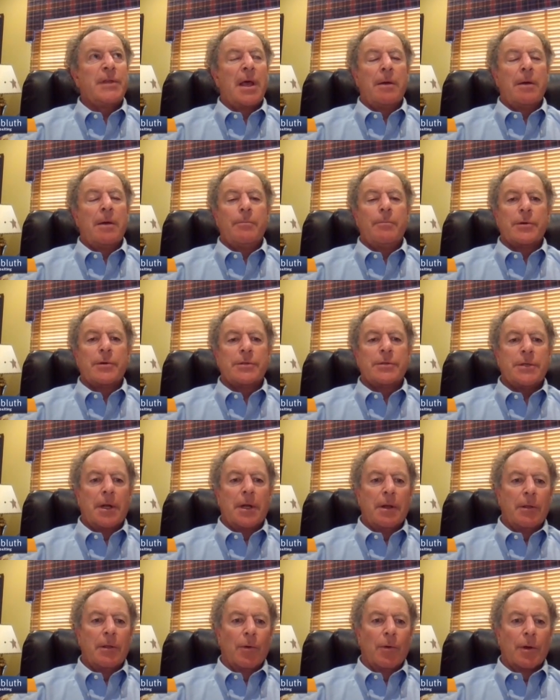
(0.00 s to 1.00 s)

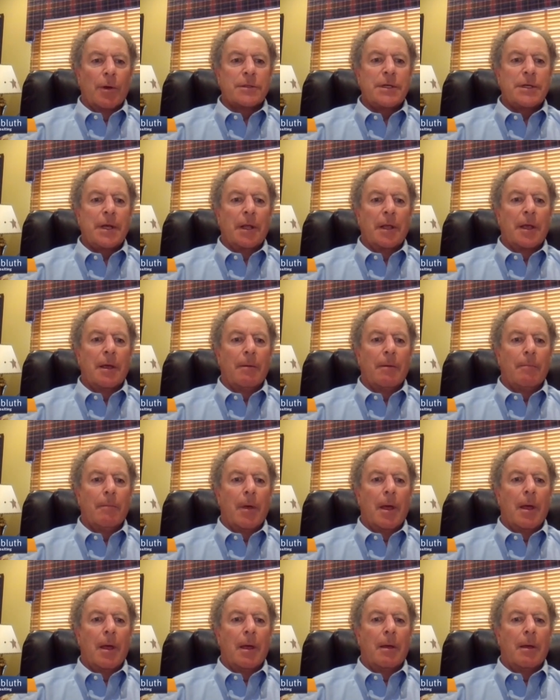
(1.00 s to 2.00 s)
10% of the world's
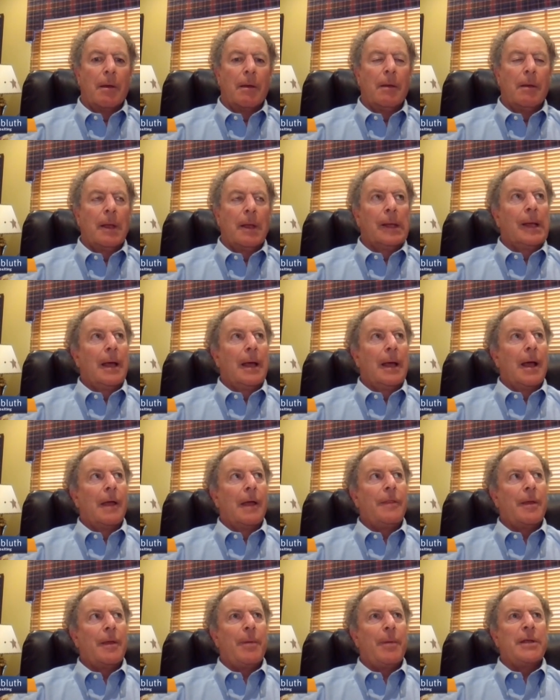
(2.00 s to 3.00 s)
helium,
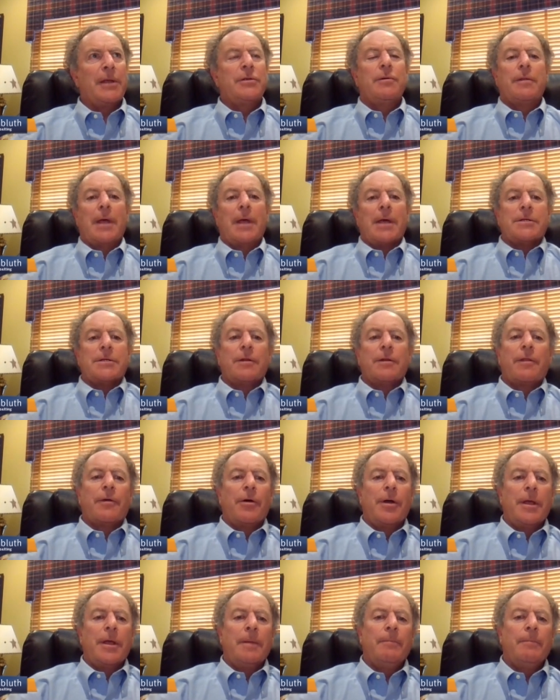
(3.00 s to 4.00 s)
I think by
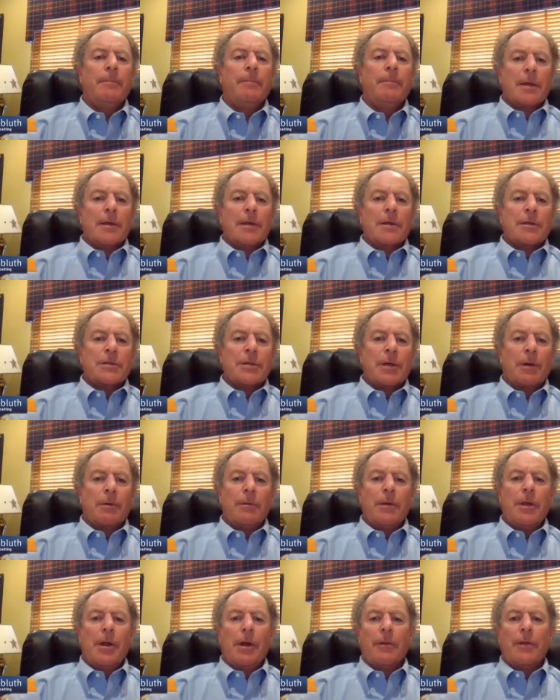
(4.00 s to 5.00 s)
2030.
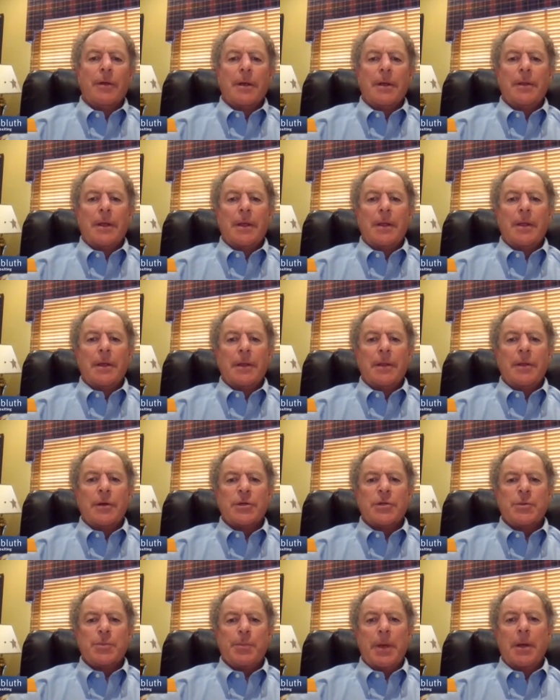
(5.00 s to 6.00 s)
So, you know, th- th-
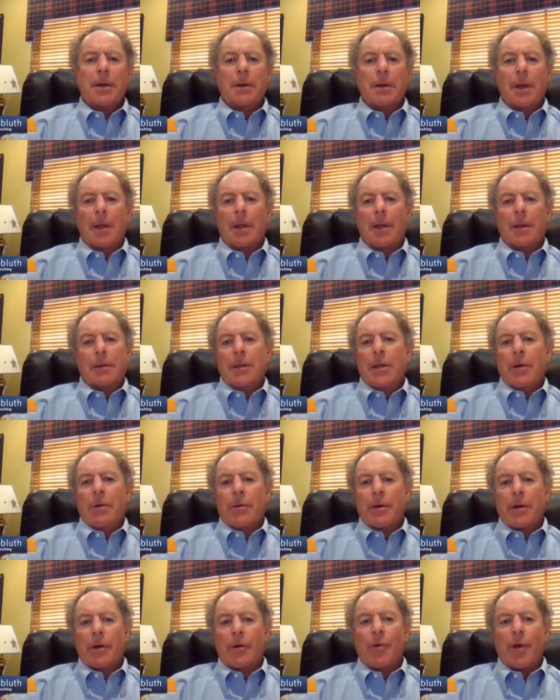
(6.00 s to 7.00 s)
there's been, you
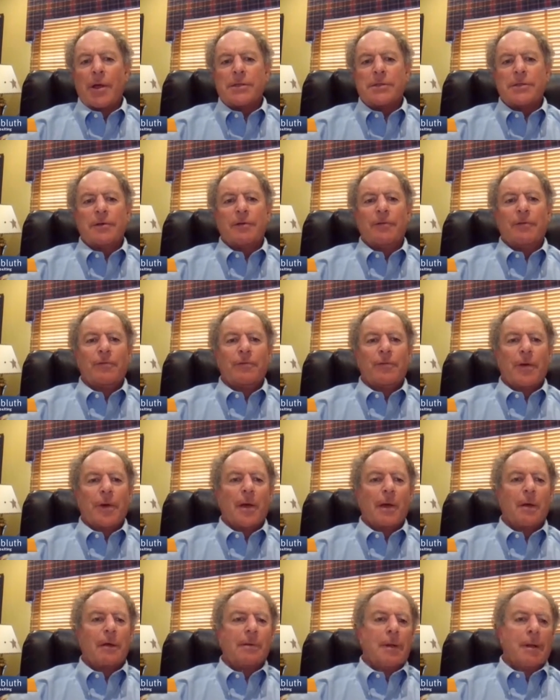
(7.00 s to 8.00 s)
know, an aggressive
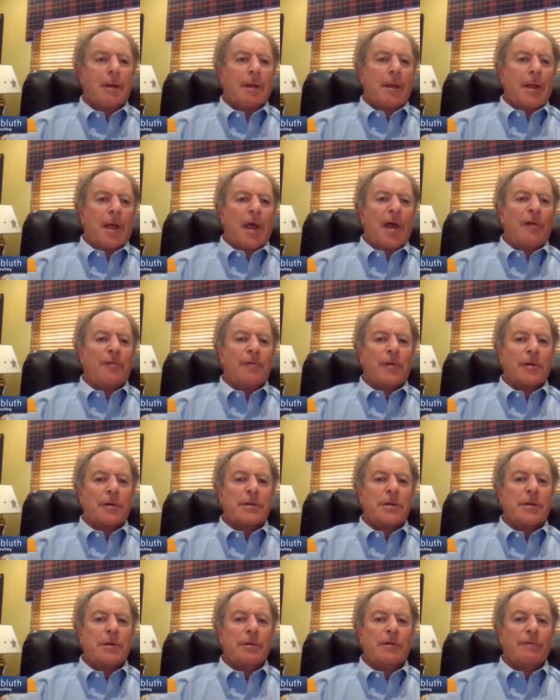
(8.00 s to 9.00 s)

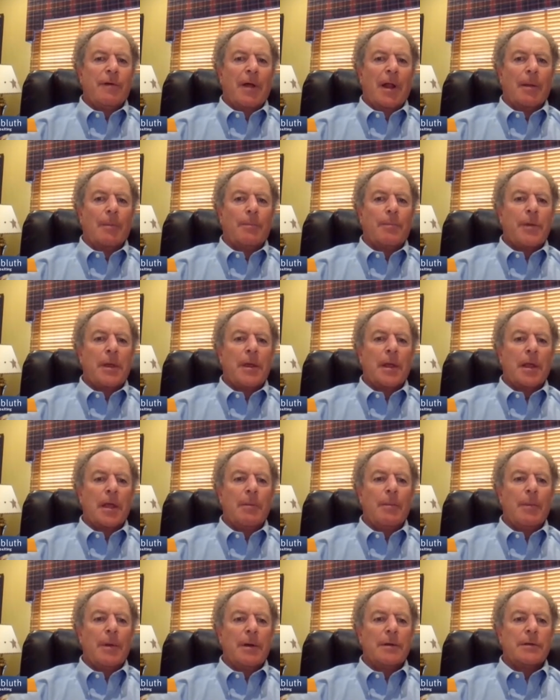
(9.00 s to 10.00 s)
effort to develop the
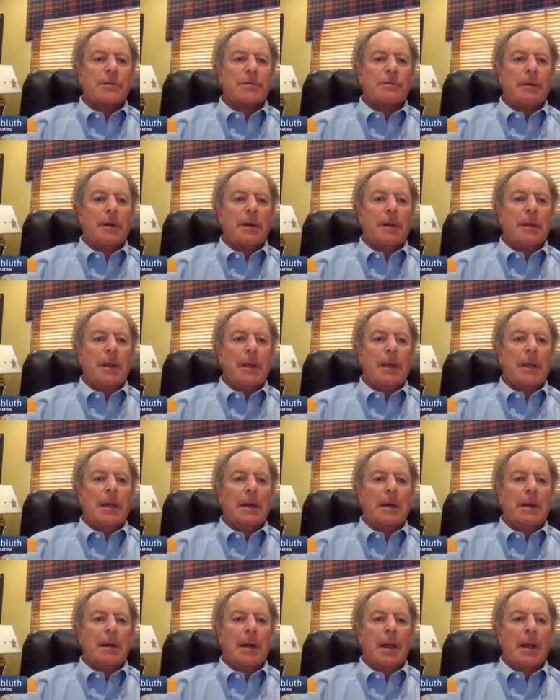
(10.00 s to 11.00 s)
helium industry
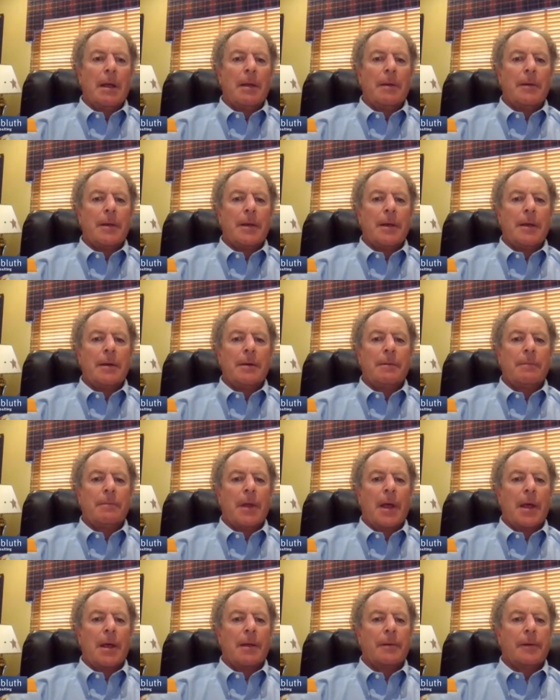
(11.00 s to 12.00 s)
in uh,
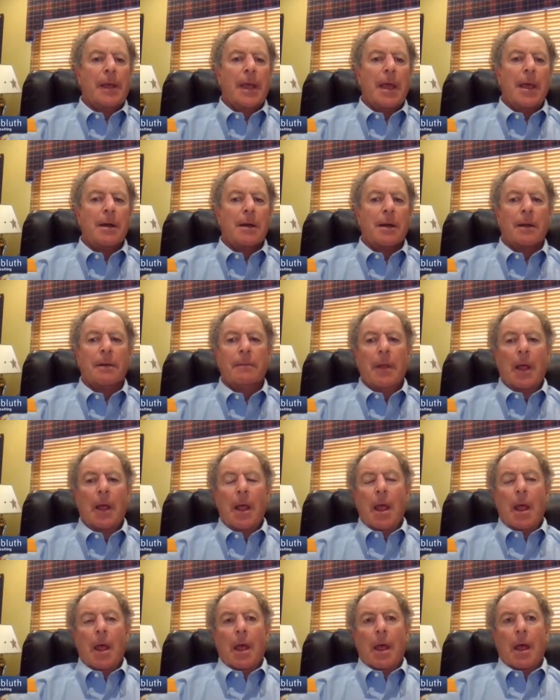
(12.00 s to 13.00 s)
in uh, Canada.
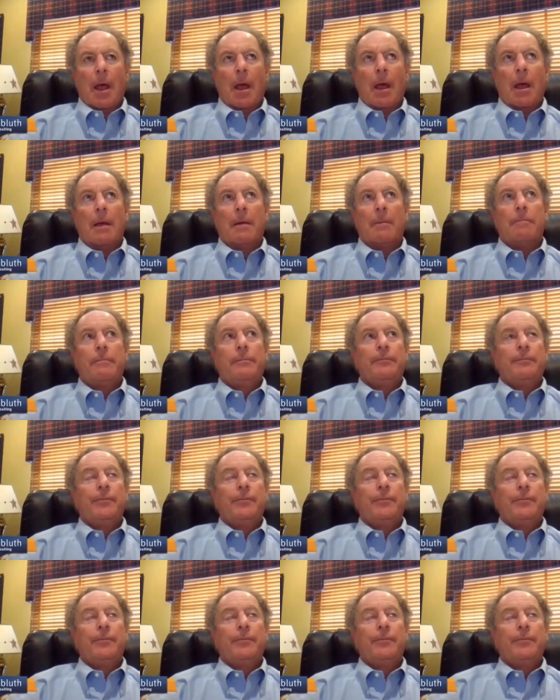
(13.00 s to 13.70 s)
Um,